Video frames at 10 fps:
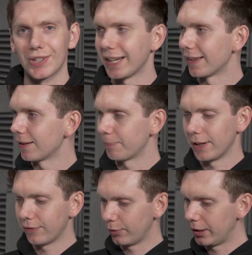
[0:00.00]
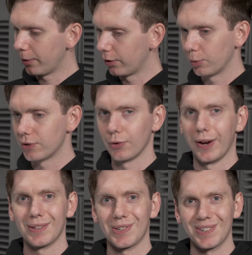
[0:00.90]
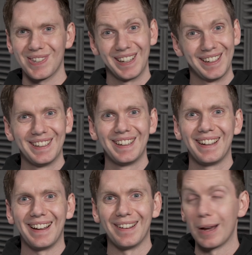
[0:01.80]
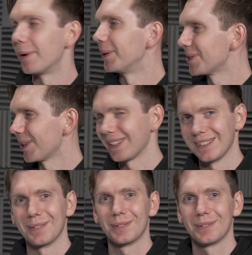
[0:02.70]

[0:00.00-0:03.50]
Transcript: together, but if we both were directors, I'm only joking.